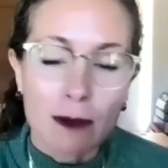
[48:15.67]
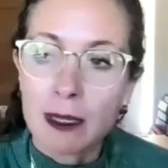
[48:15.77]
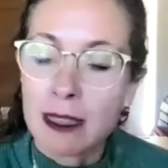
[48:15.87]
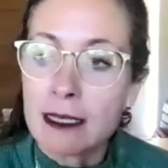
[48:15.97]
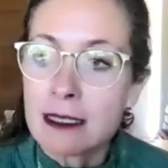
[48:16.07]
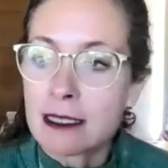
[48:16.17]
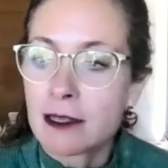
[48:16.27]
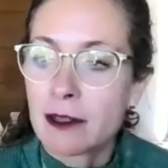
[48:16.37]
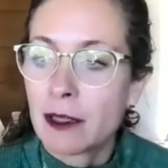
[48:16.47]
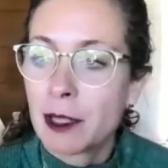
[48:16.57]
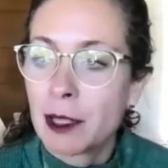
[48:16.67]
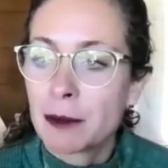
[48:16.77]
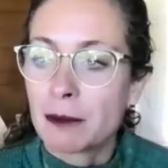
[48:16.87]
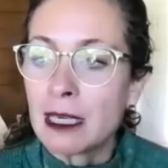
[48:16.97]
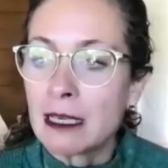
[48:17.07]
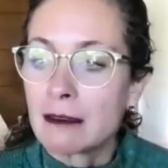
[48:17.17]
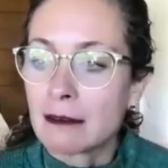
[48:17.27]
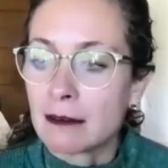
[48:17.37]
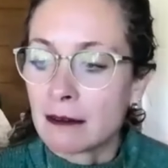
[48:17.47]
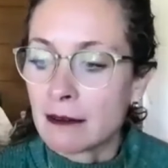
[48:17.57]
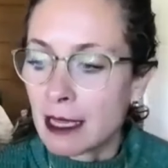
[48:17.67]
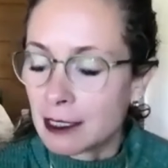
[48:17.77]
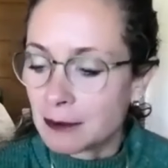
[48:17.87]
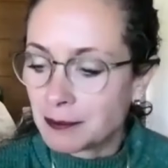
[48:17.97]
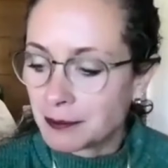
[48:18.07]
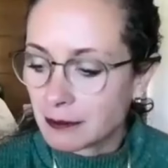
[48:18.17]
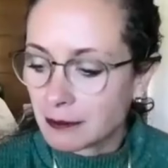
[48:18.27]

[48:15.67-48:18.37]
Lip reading: Now, what this means is that,